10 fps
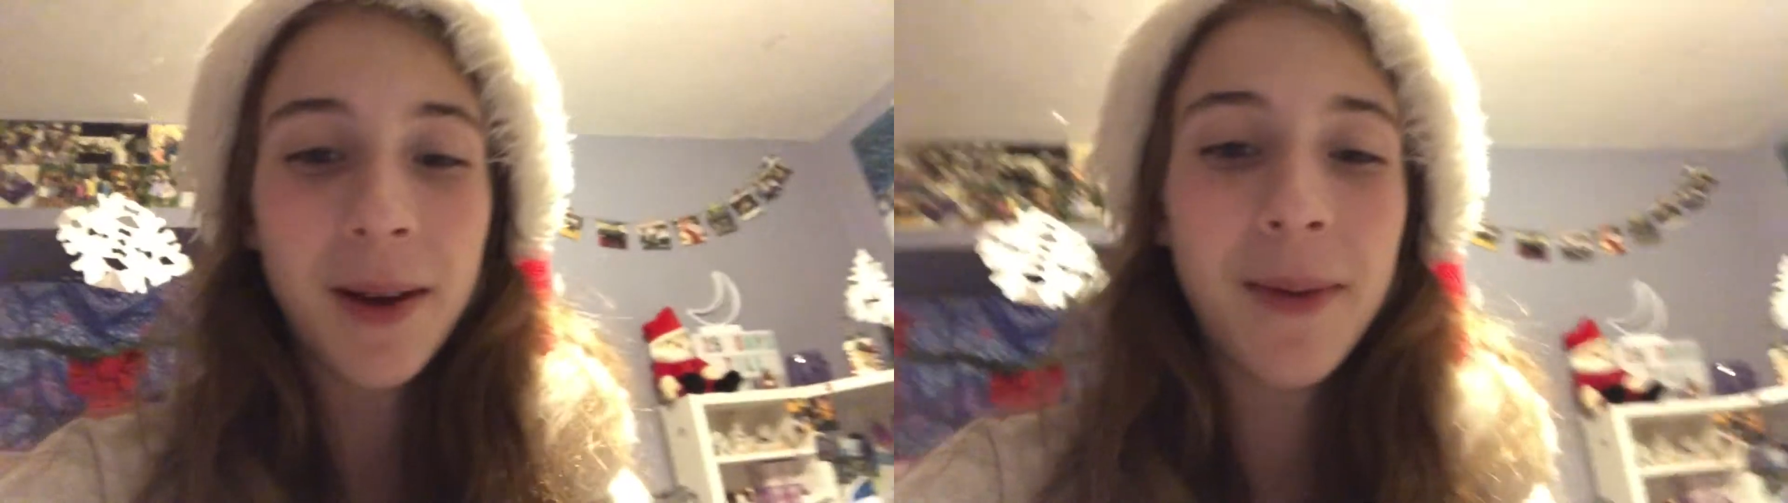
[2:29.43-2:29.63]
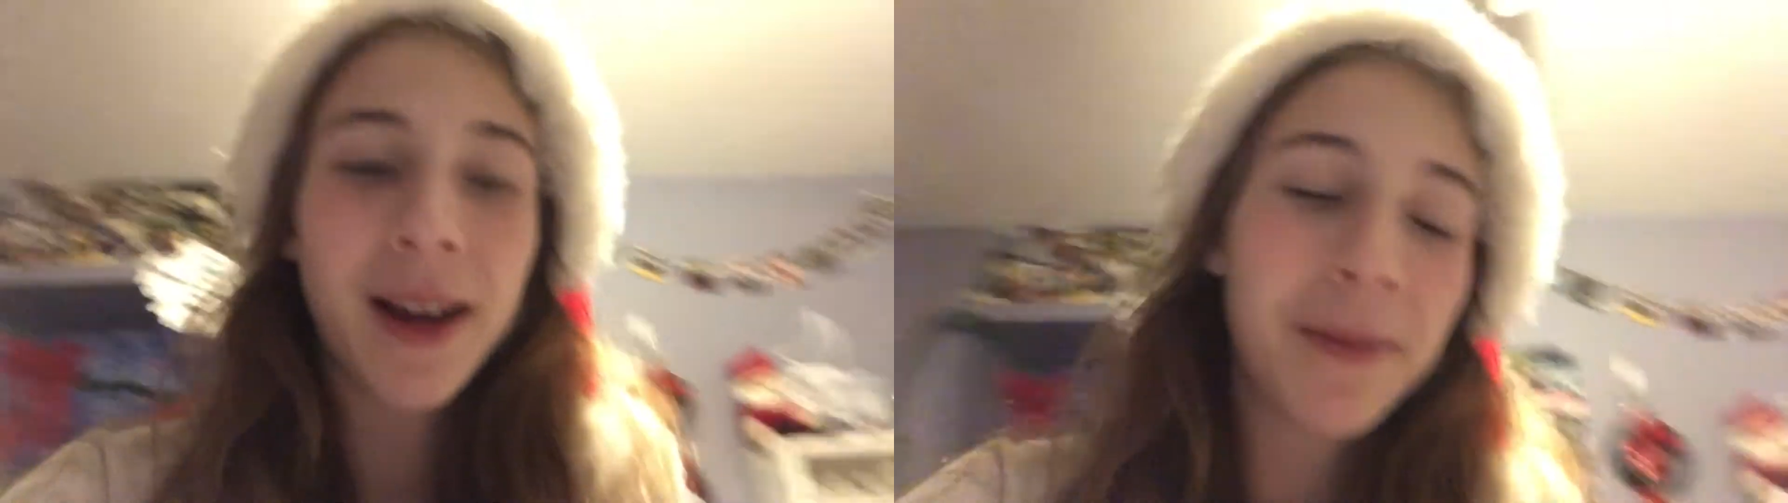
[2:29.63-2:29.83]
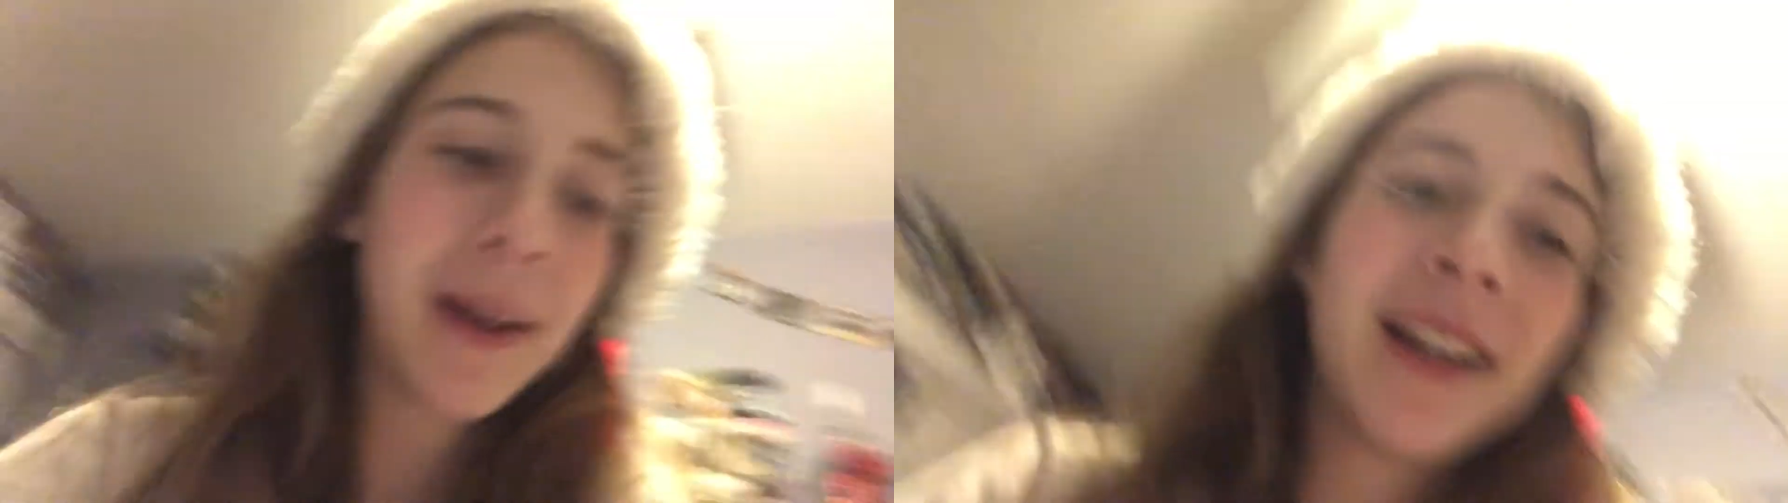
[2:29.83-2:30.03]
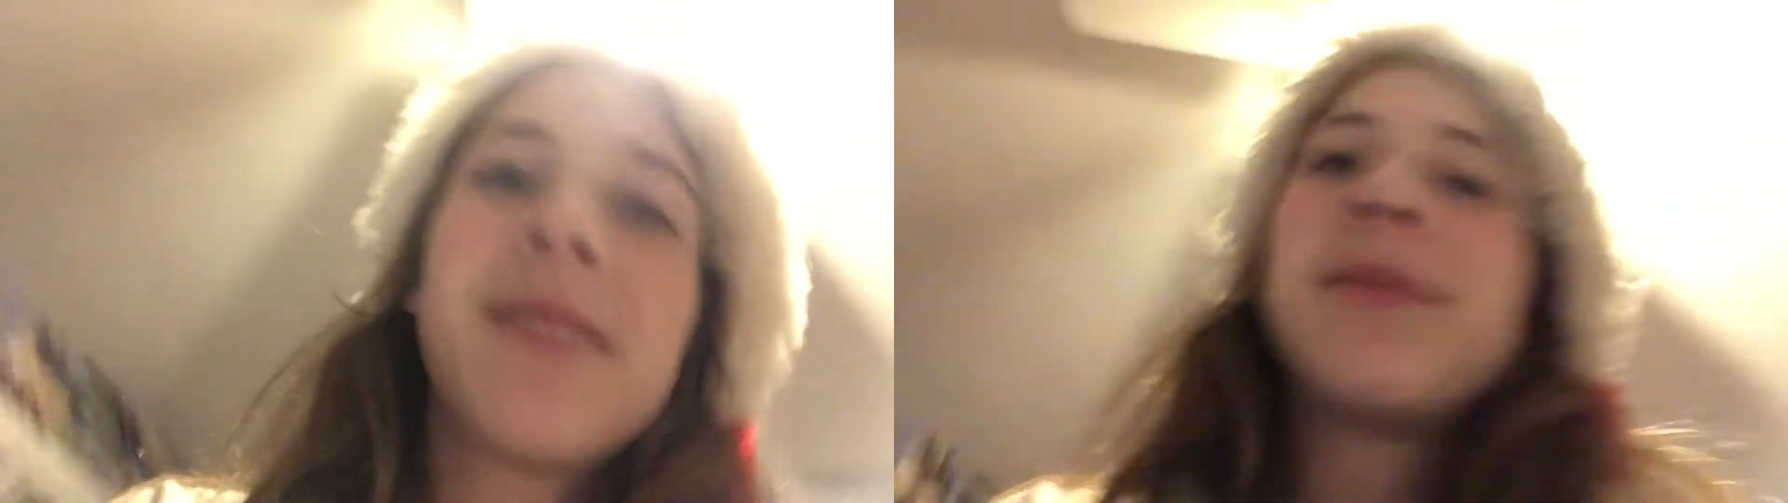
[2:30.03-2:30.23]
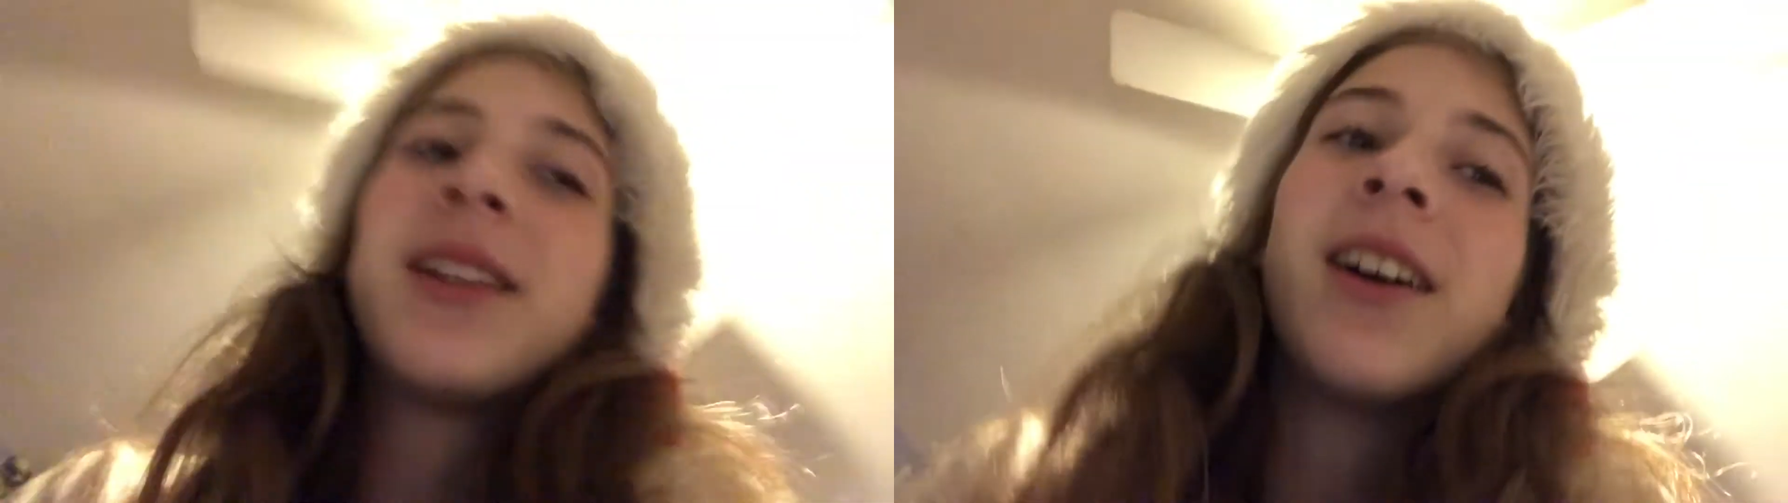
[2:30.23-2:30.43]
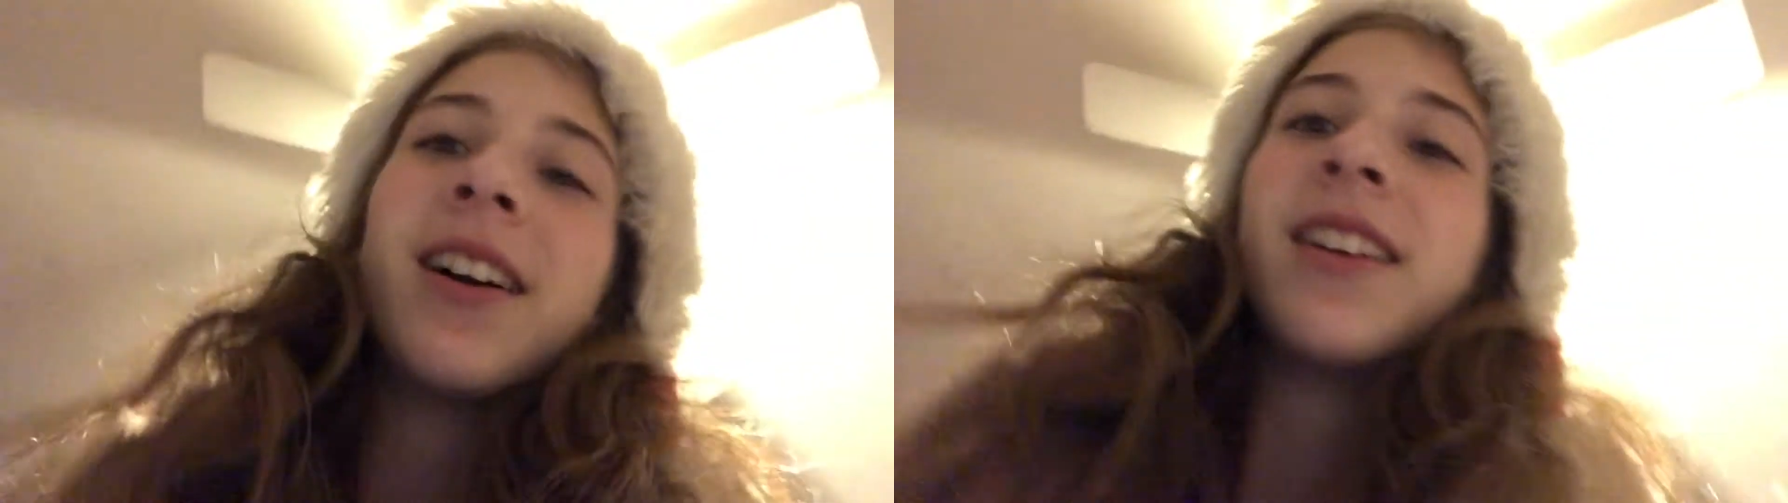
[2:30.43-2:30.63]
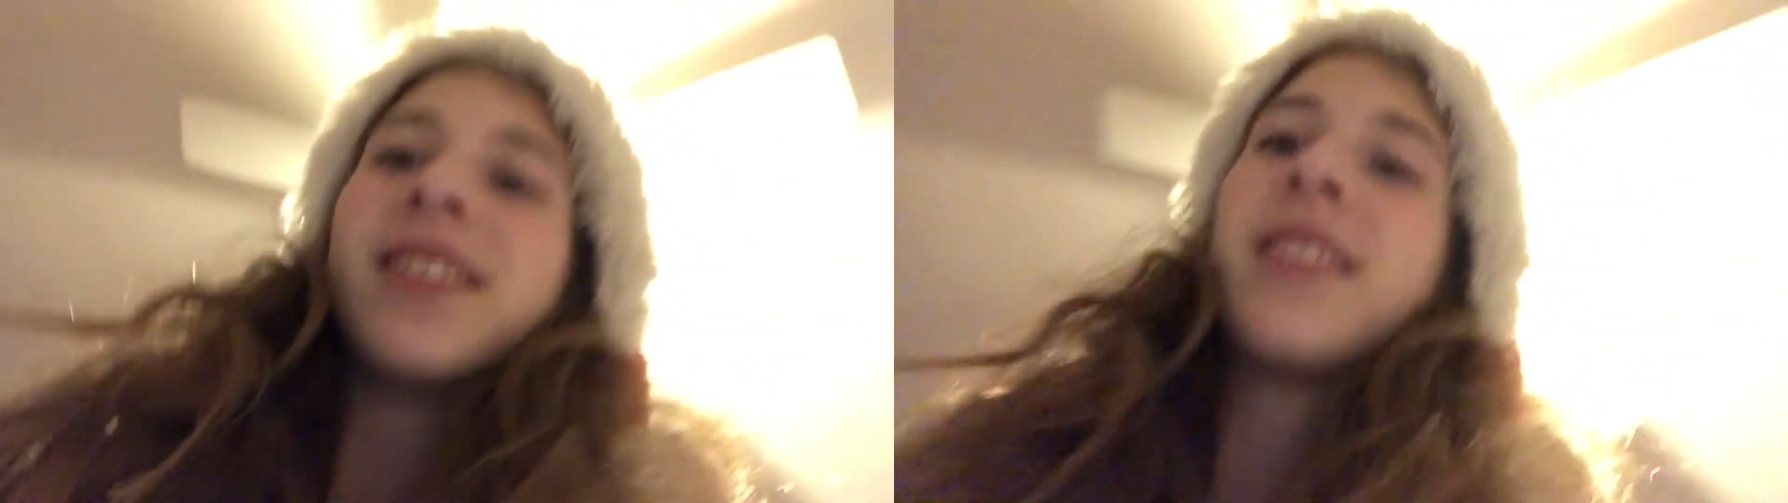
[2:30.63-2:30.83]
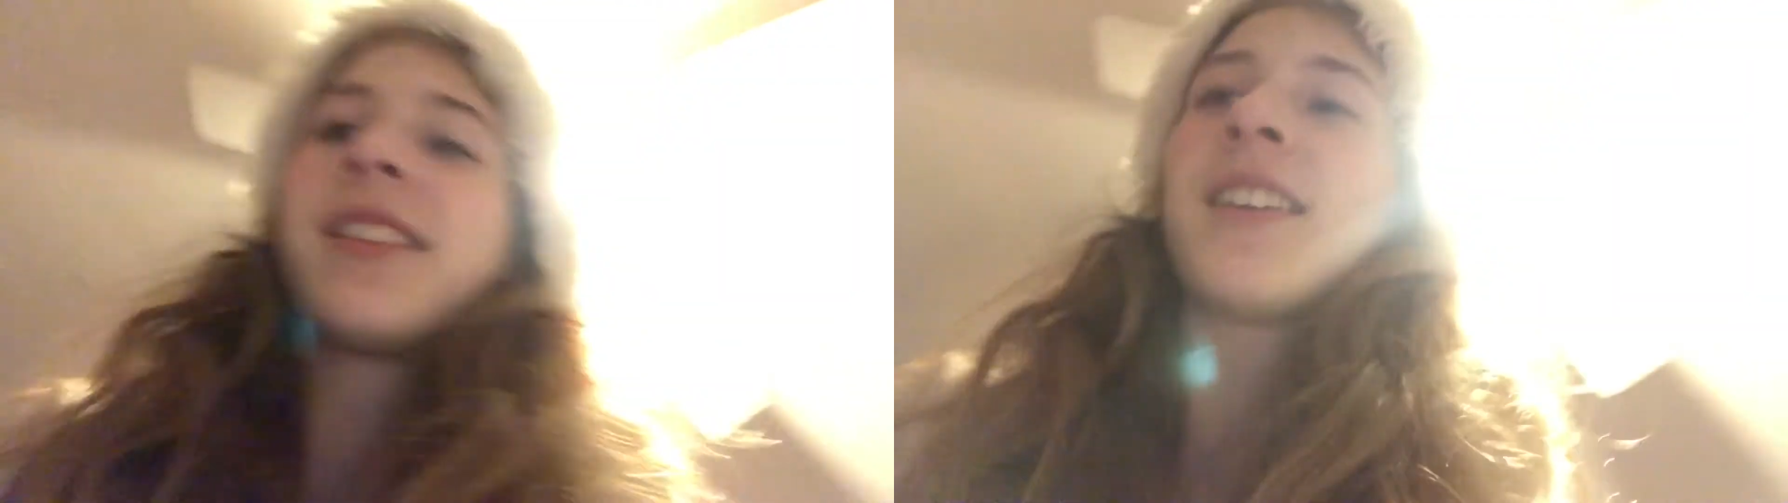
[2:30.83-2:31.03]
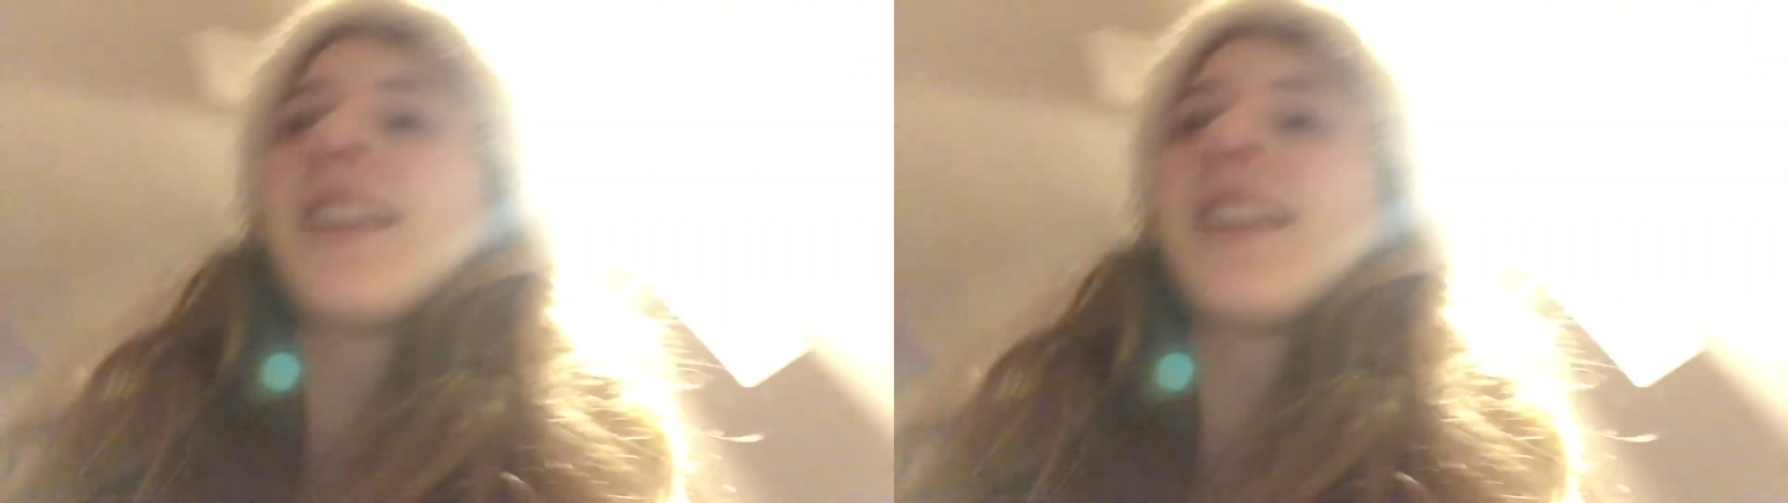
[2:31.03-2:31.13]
backpack because